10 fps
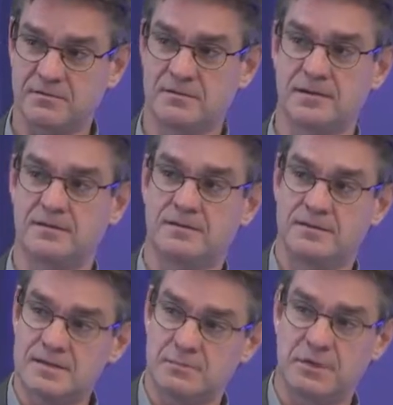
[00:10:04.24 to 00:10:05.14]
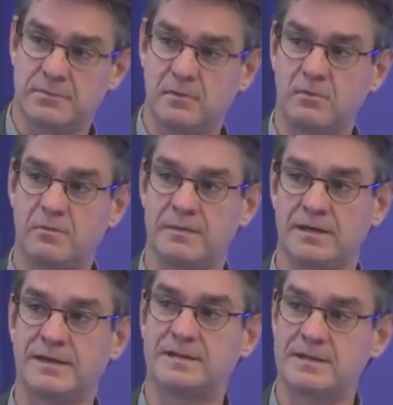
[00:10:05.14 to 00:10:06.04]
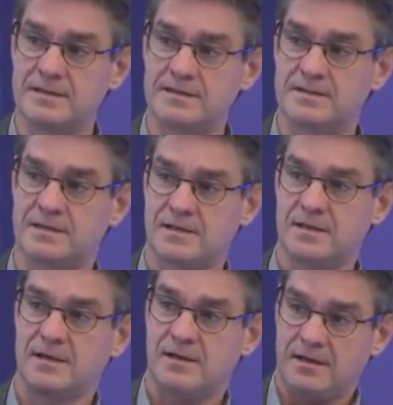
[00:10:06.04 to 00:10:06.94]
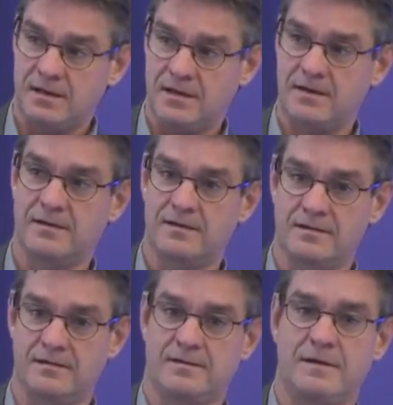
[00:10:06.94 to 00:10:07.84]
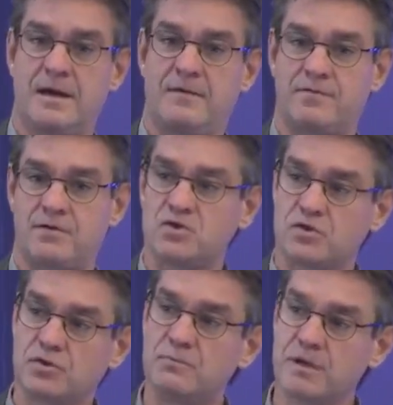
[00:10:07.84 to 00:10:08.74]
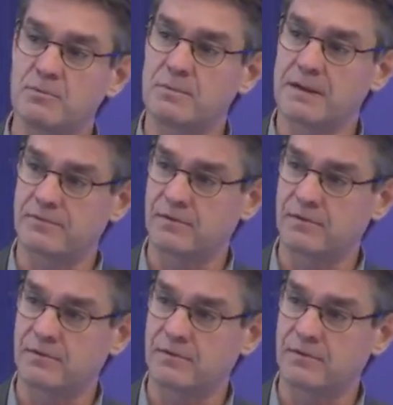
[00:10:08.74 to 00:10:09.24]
that these people will be at least have a certain minimum level of